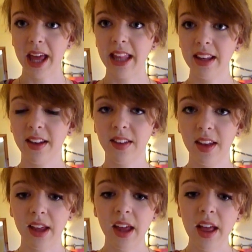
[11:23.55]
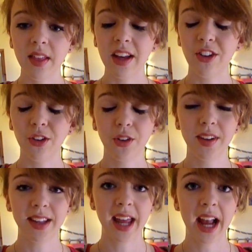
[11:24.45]
as in the thing she sort of
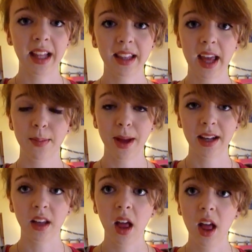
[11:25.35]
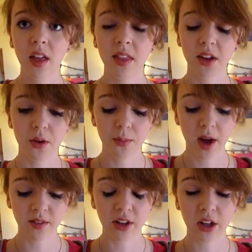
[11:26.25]
has an Alice headband thing on, but
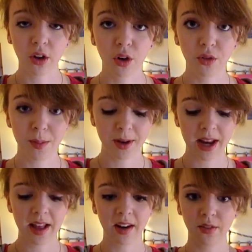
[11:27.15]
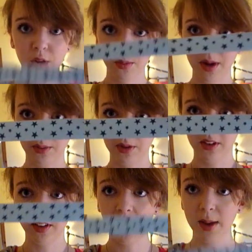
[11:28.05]
I've only got a ribbon and I've got mine which
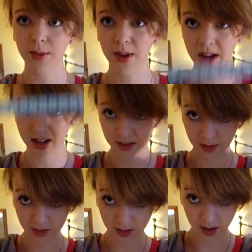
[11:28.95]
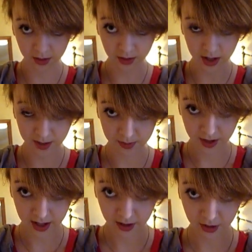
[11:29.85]
is light blue and with stars on it.
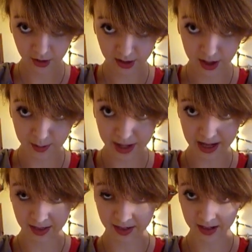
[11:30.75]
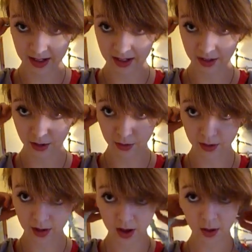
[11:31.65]
So you're just going to place this sort of
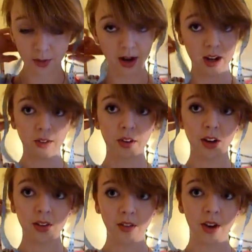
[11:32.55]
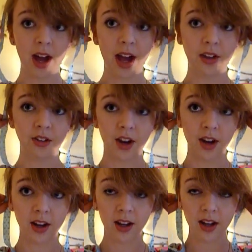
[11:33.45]
where any roots of your hair
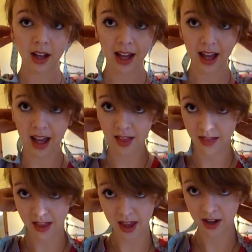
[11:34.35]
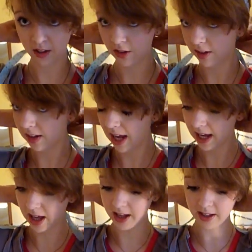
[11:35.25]
show, and then just
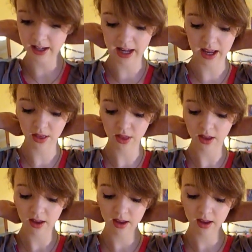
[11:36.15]
take it underneath